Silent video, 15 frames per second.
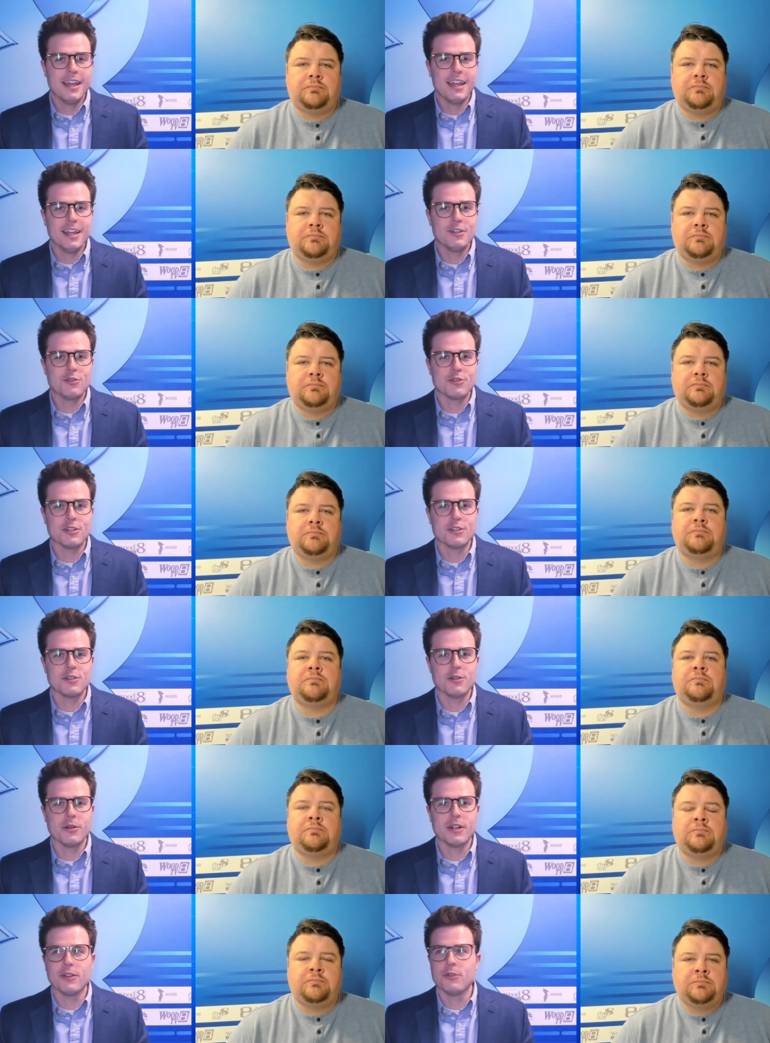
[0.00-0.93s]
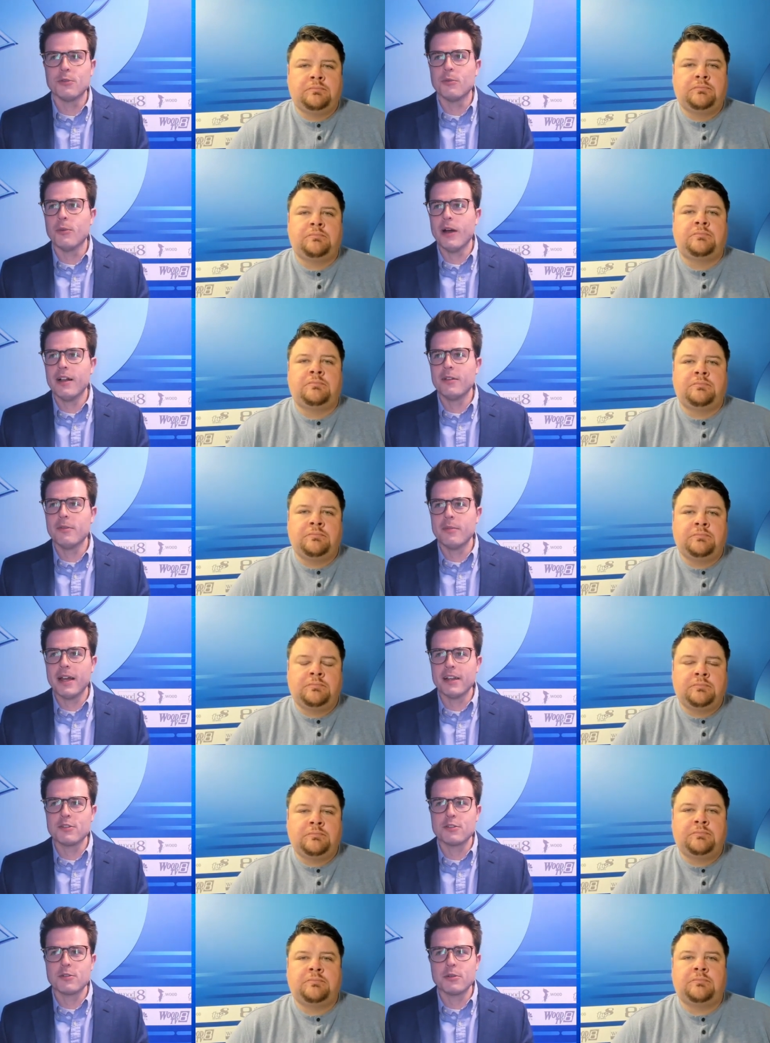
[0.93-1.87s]
Speaker 1: interesting story as well.
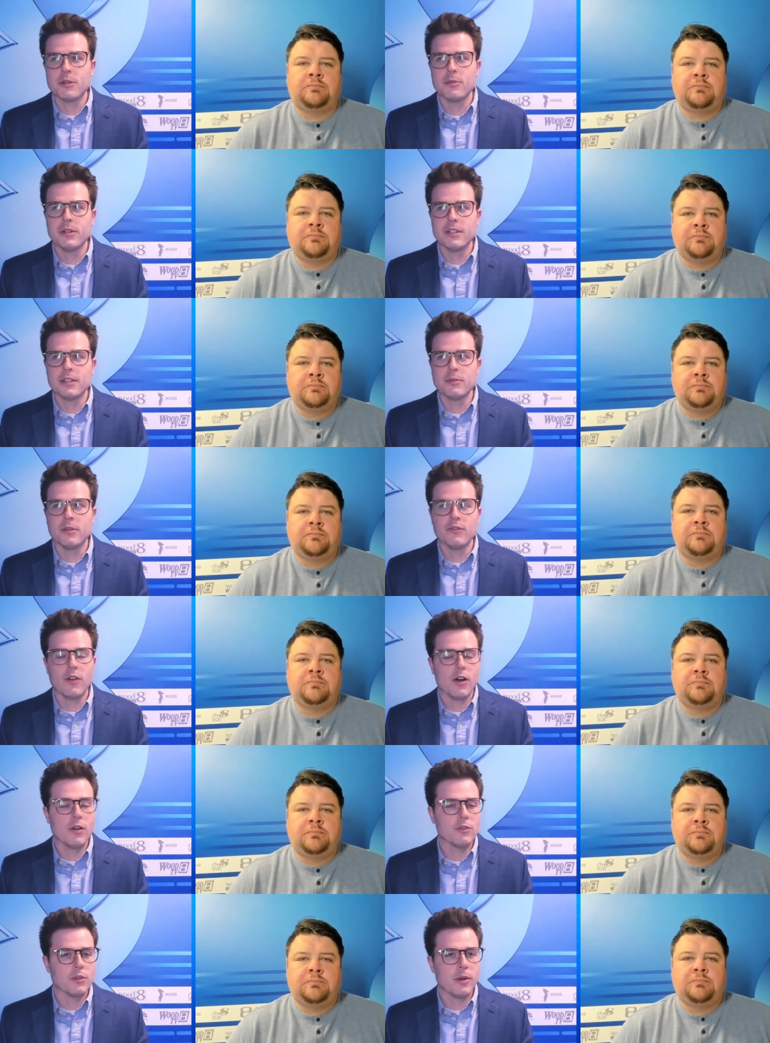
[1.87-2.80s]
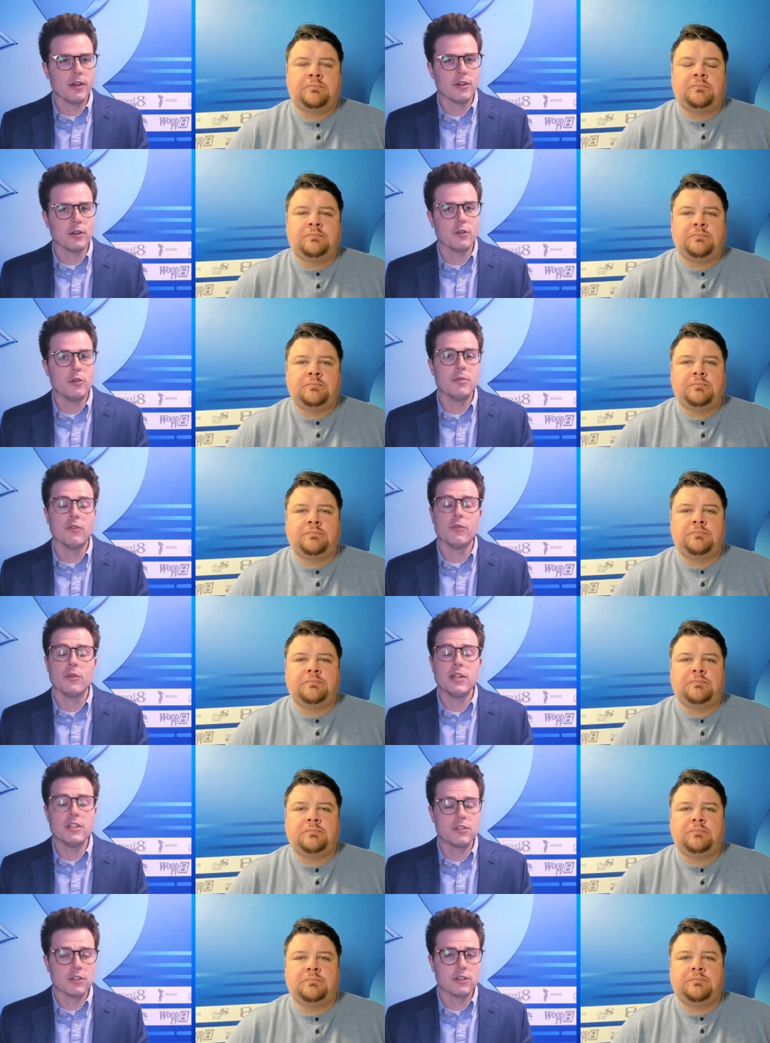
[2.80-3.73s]
Matt, your story really revolves around a group of
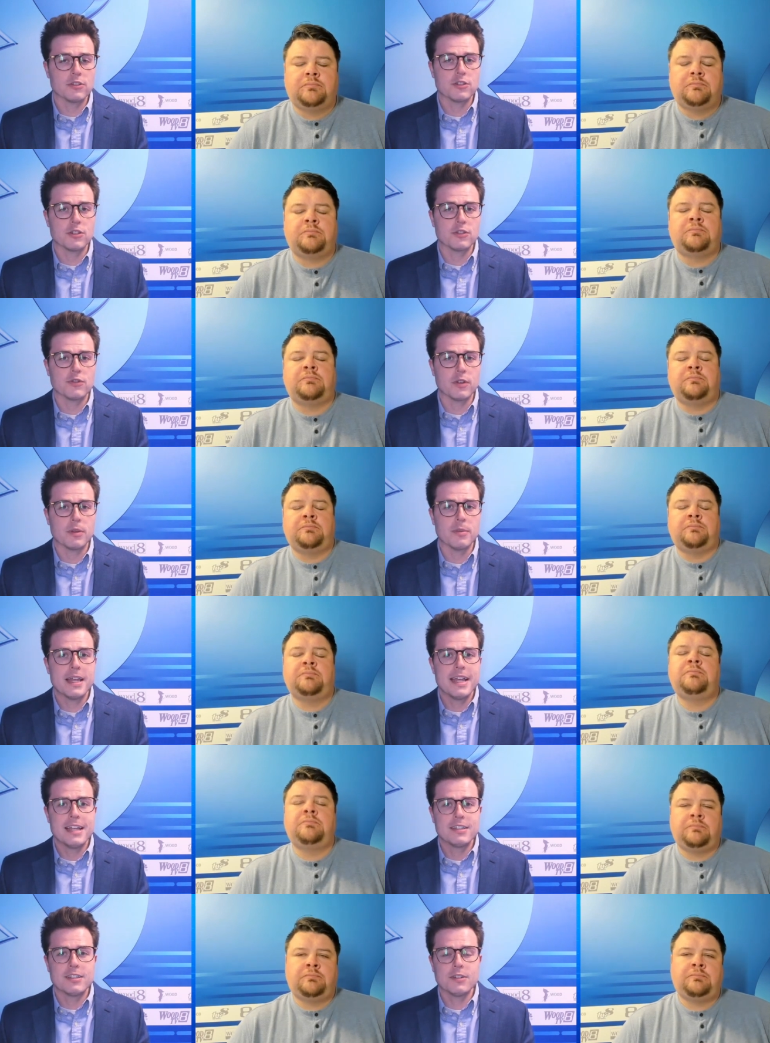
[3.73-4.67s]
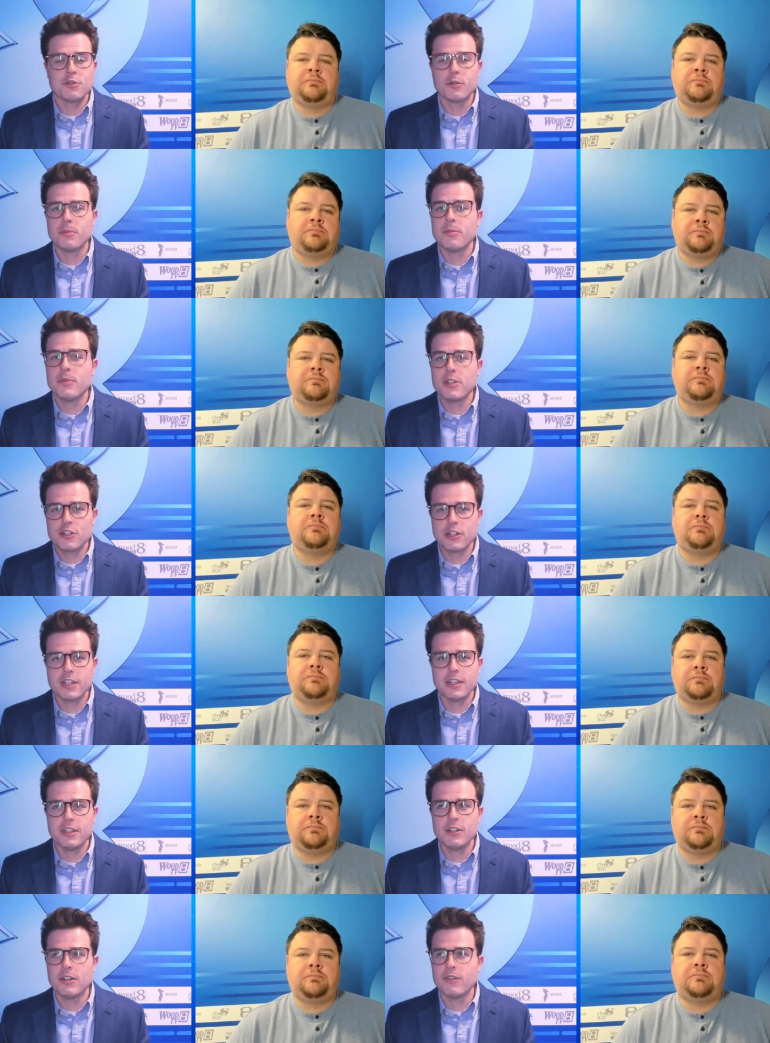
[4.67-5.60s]
researchers from Central
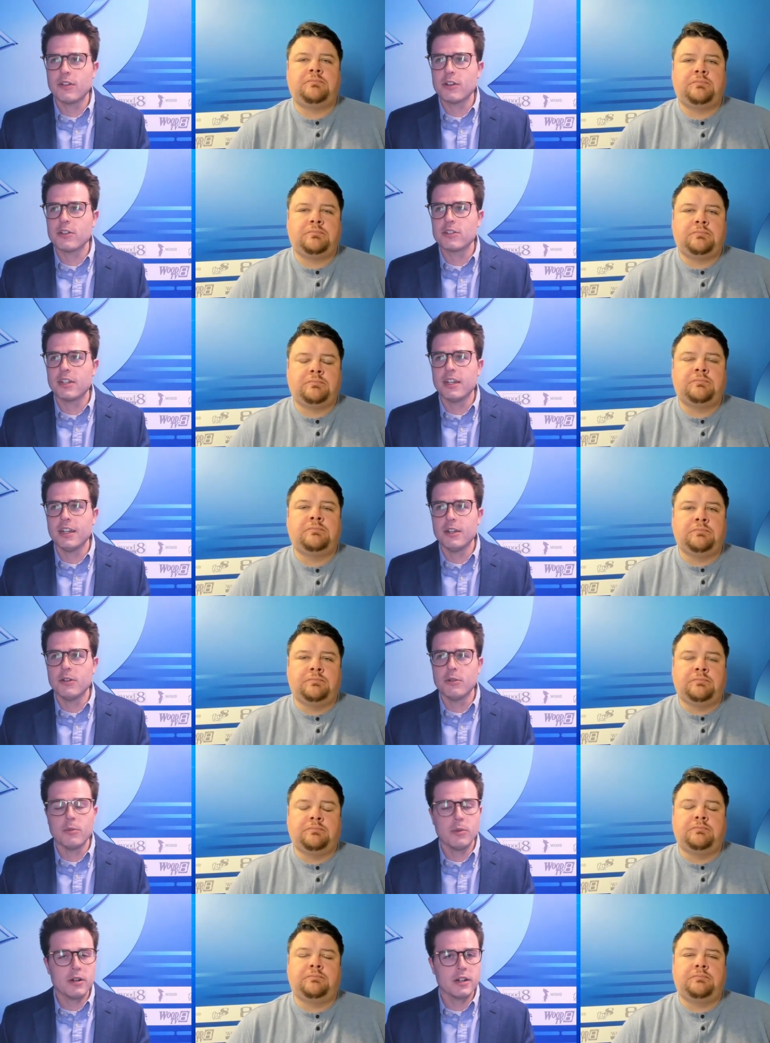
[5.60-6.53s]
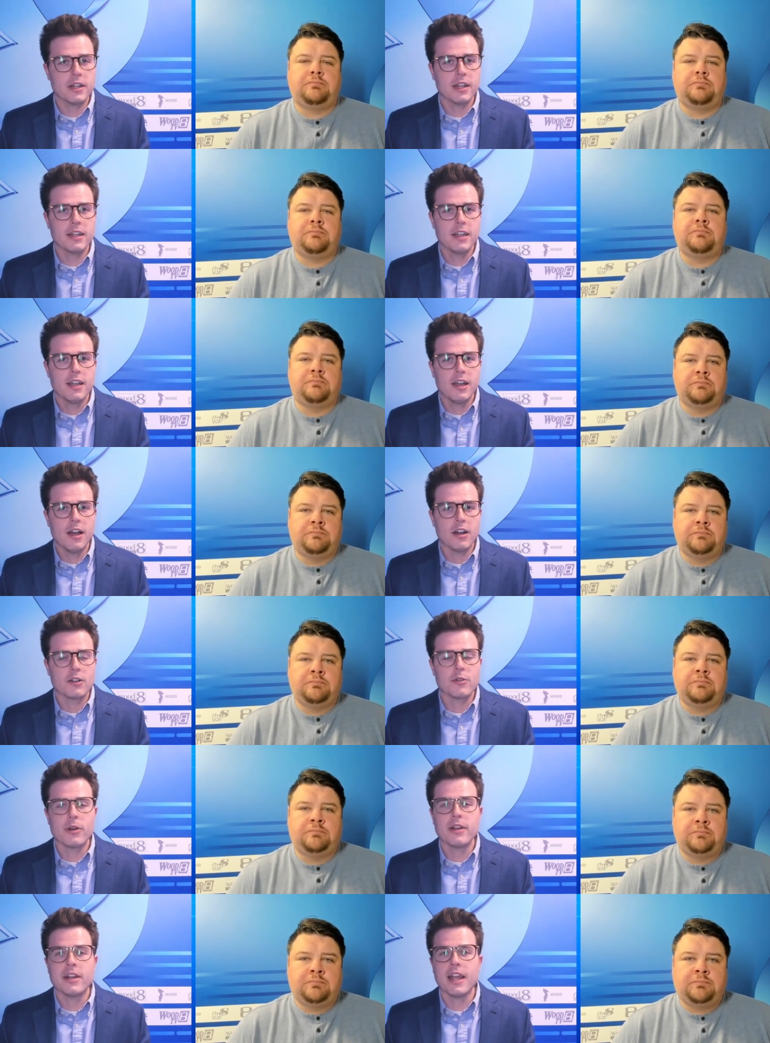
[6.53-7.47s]
Michigan University who are working on
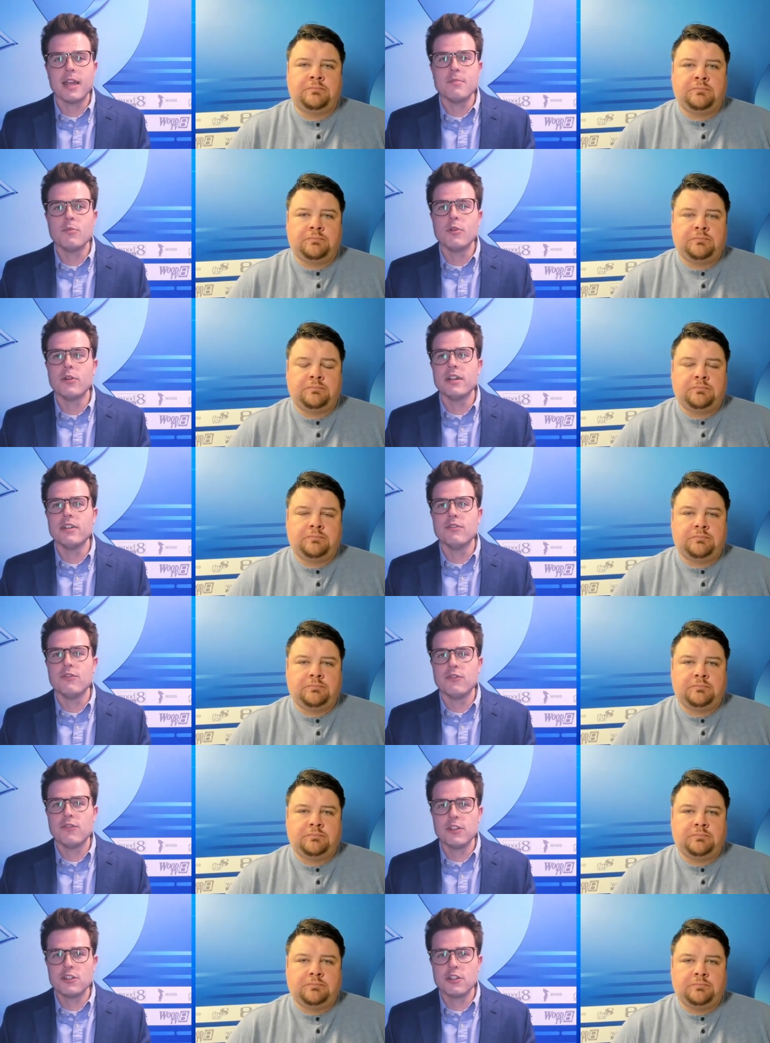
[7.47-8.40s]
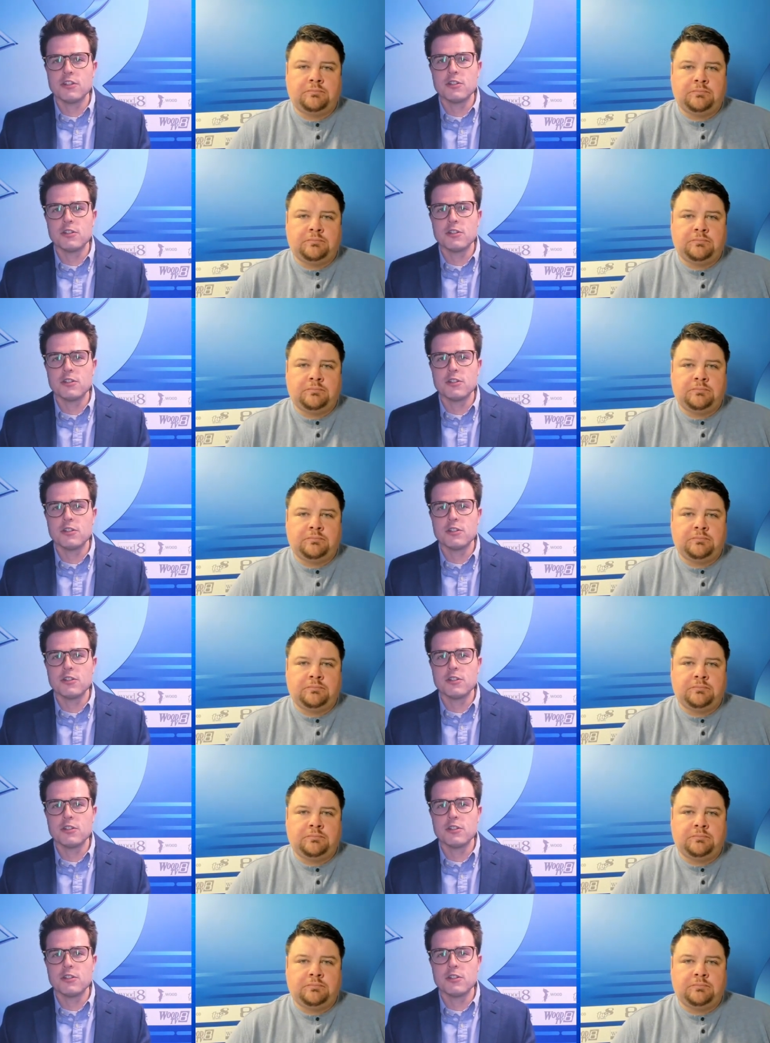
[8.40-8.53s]
creating a more efficient